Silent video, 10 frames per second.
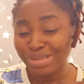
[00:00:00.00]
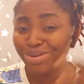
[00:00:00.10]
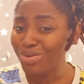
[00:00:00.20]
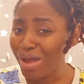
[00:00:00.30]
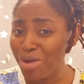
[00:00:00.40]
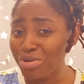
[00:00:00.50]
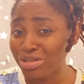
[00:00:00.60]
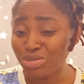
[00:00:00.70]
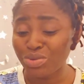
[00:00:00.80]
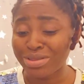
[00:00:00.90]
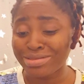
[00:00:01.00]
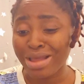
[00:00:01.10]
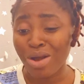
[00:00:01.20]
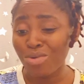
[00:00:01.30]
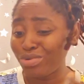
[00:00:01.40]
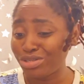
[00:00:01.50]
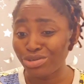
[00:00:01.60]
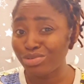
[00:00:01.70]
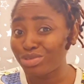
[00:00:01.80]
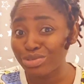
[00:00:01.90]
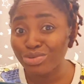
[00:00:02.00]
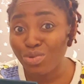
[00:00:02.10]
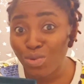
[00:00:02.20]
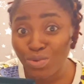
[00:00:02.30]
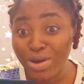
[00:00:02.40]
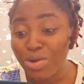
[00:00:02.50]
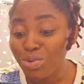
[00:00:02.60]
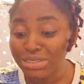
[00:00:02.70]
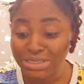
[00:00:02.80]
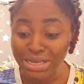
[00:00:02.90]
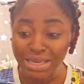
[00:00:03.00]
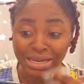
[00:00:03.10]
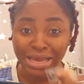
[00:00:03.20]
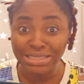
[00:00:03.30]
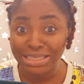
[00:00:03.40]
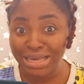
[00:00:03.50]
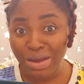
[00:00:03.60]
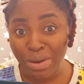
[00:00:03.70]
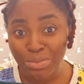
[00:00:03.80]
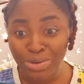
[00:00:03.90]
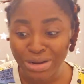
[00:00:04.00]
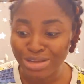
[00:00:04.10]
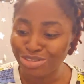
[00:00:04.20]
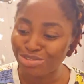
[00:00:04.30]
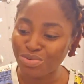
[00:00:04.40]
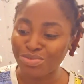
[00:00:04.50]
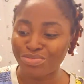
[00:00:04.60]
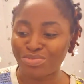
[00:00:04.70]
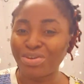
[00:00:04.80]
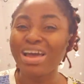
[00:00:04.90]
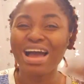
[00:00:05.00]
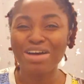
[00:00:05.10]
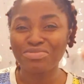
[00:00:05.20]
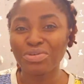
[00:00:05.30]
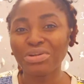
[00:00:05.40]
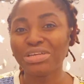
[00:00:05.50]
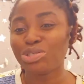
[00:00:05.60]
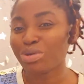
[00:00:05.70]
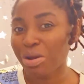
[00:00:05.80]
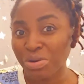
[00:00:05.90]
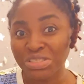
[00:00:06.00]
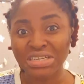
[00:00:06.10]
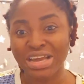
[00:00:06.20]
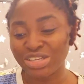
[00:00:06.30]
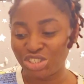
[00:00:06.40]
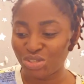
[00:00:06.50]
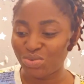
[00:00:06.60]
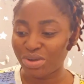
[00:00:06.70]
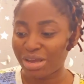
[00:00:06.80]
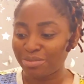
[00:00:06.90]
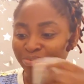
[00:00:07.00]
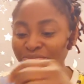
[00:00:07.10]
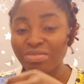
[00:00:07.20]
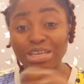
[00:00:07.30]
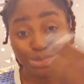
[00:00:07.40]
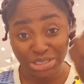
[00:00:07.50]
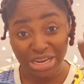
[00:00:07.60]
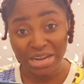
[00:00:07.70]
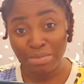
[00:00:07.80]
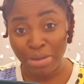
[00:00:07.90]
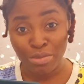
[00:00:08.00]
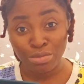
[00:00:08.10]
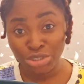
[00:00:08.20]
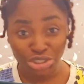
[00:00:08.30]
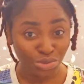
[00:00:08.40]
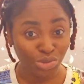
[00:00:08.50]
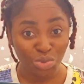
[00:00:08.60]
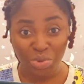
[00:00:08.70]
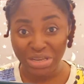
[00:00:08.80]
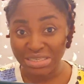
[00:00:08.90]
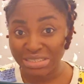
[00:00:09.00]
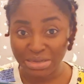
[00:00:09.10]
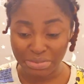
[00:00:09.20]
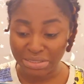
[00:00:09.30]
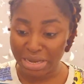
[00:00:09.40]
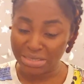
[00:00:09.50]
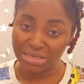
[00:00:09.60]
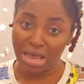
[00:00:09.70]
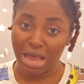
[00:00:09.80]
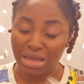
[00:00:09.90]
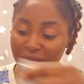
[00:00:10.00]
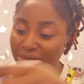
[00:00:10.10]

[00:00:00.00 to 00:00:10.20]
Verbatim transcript: you know how we do it now we just go we sneak in and take our mother's stuff i've done it when i was in nigeria especially my mom's shoes we wear the same size ha